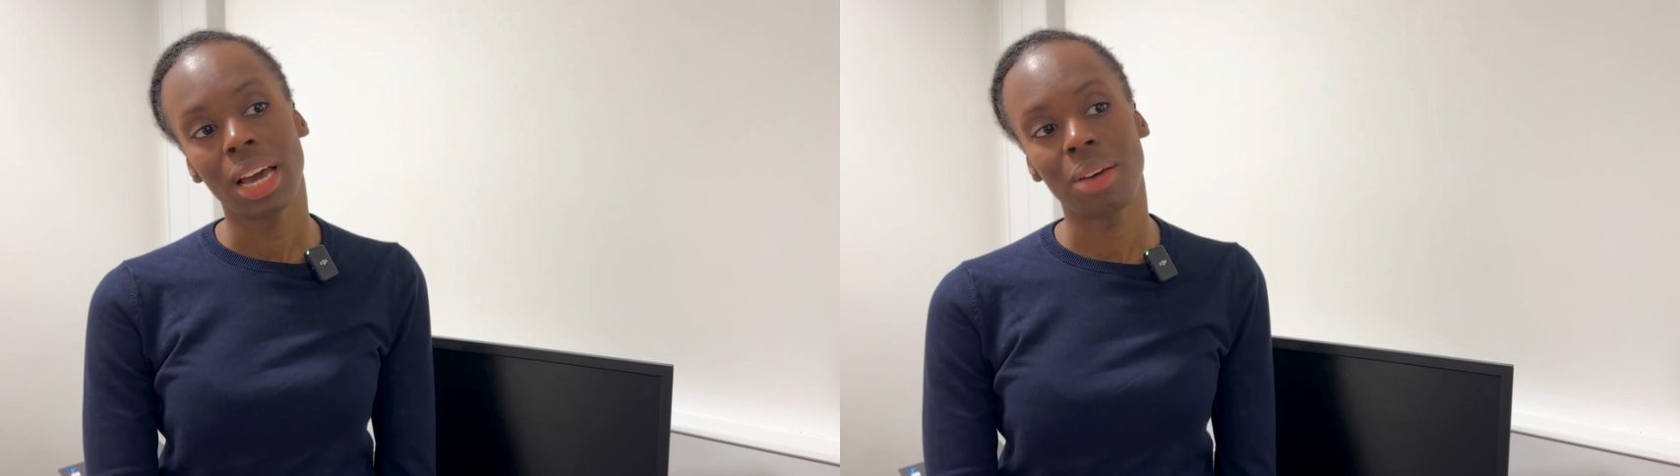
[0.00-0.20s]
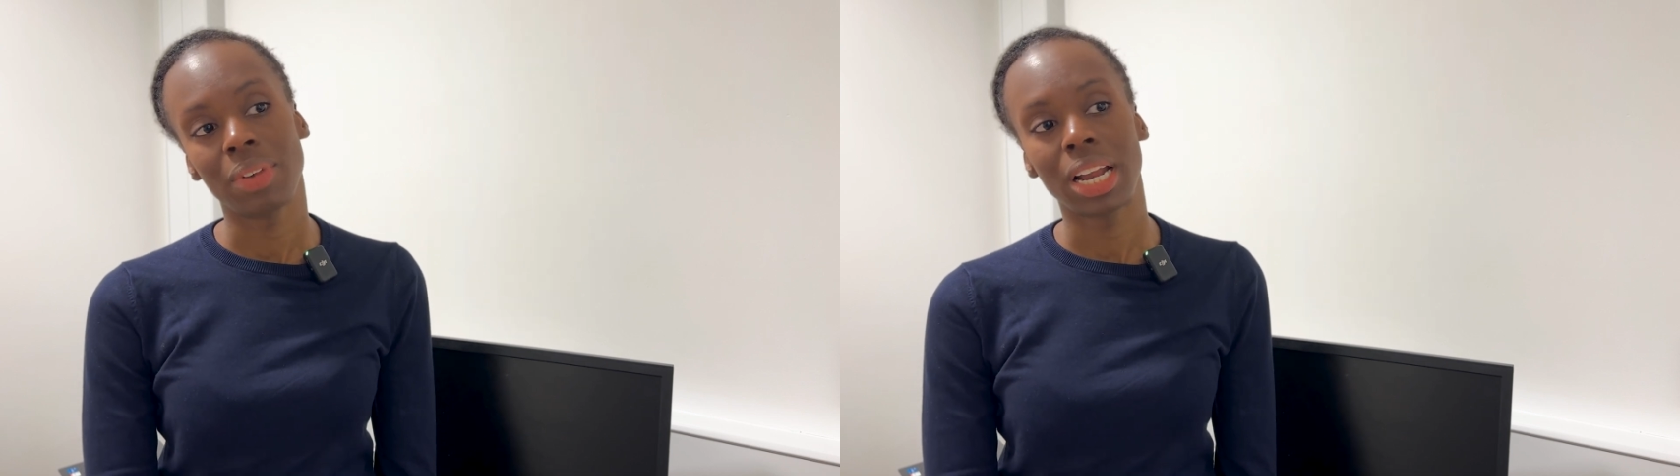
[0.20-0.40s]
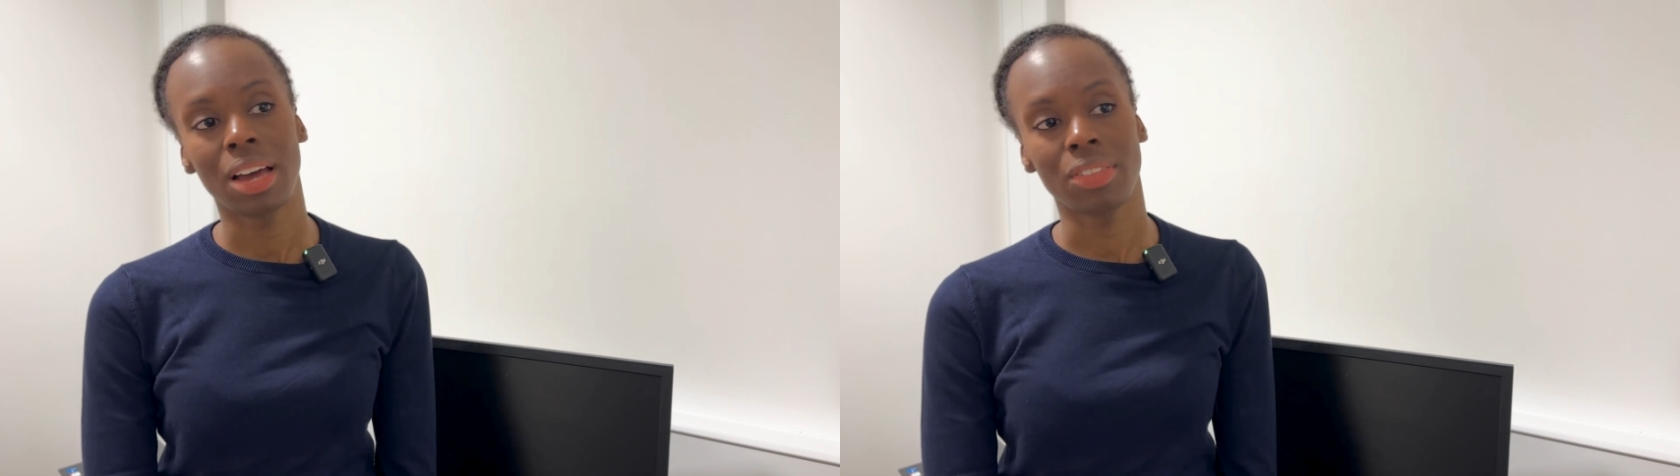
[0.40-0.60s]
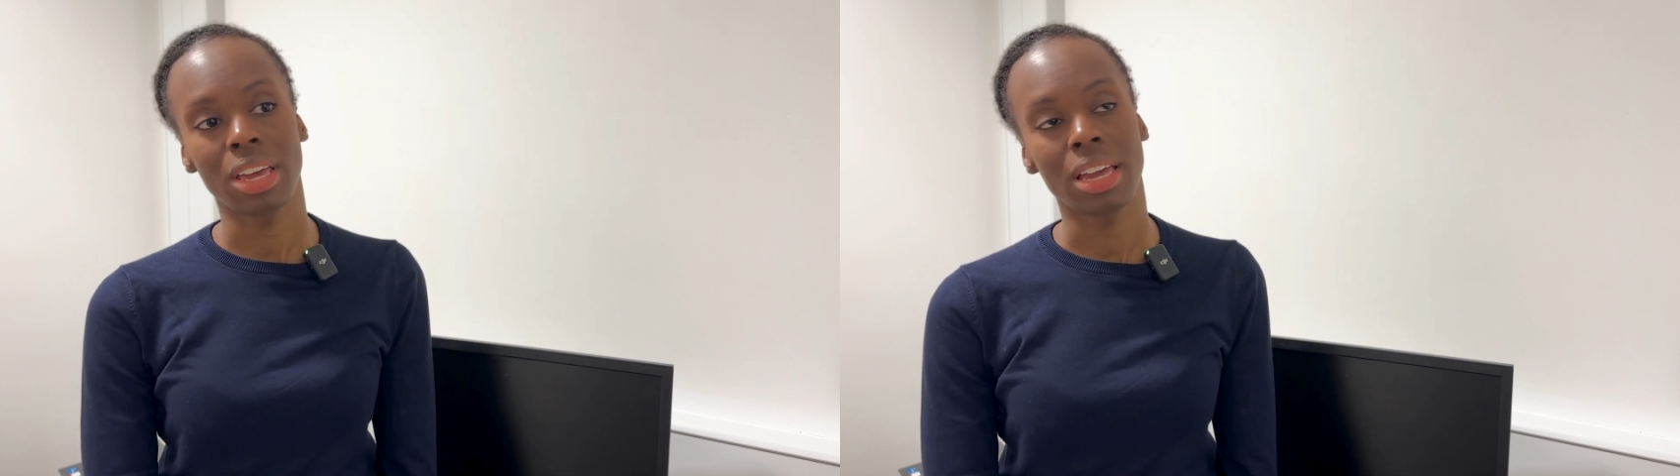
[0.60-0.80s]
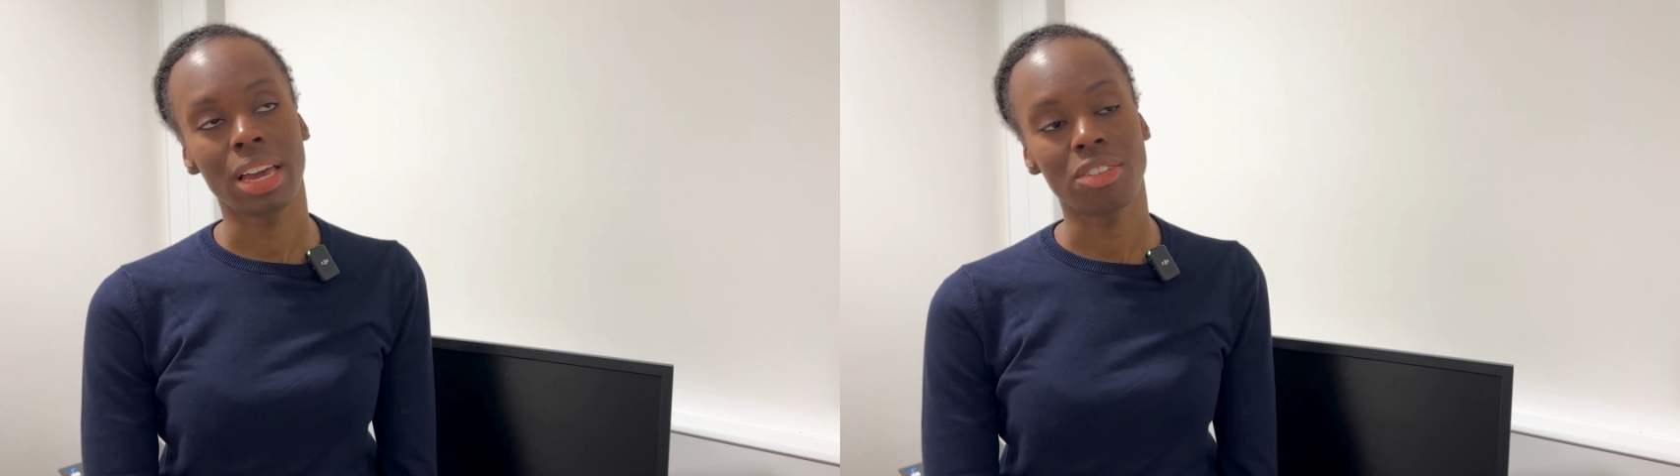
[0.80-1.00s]
and how
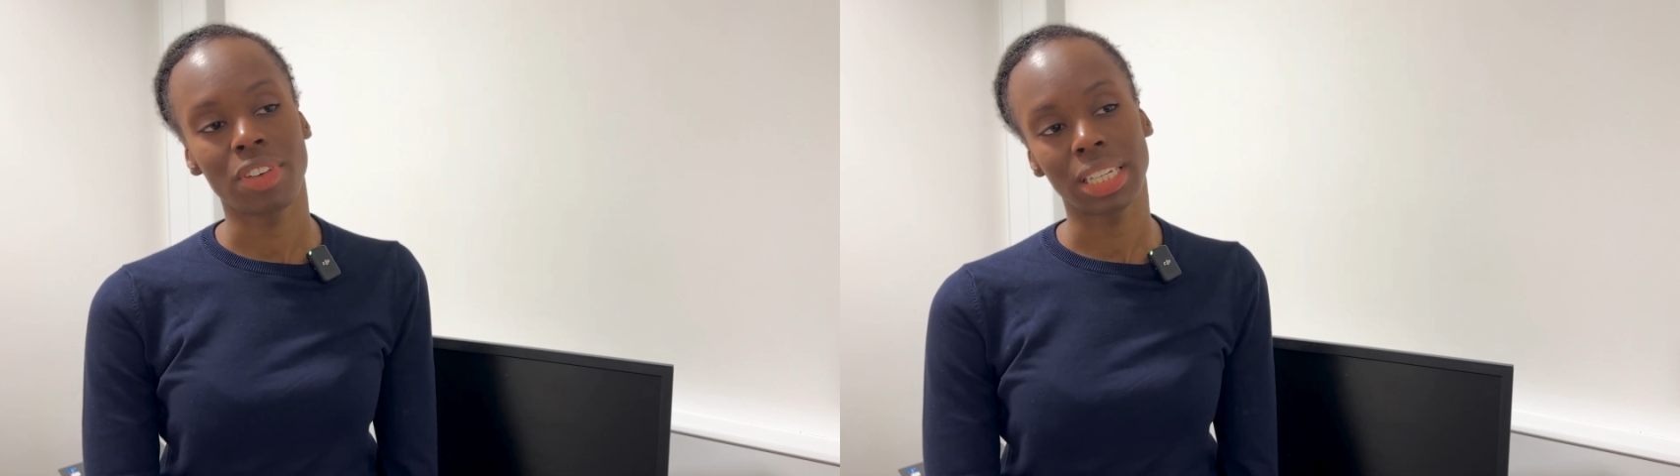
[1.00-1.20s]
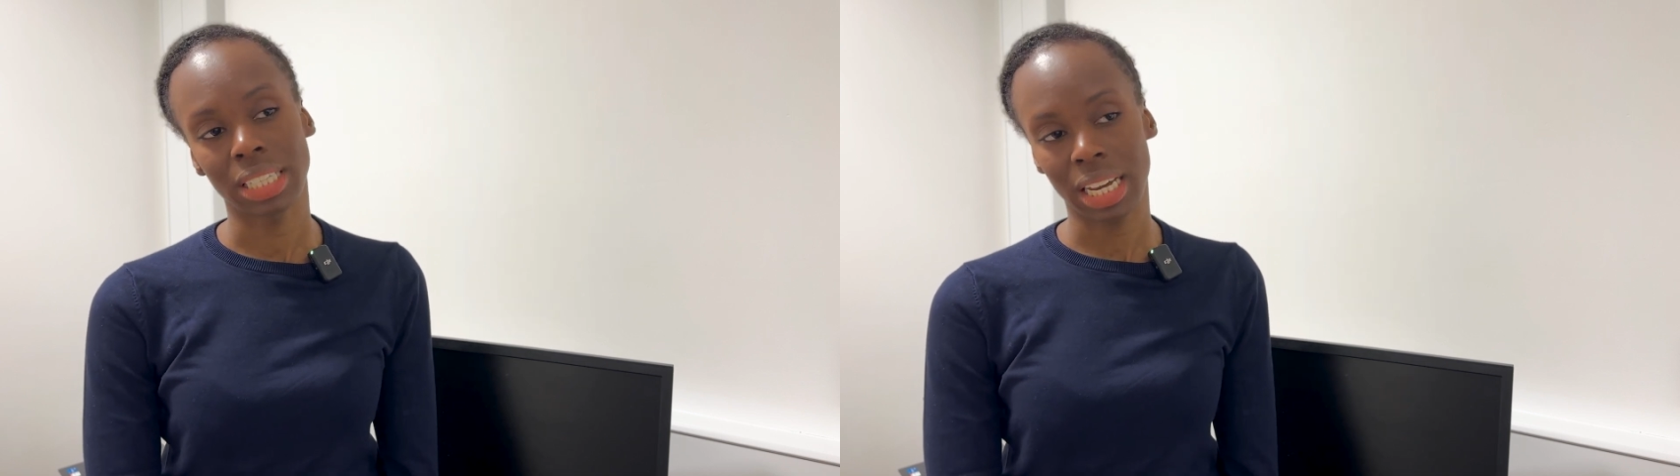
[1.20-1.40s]
they affect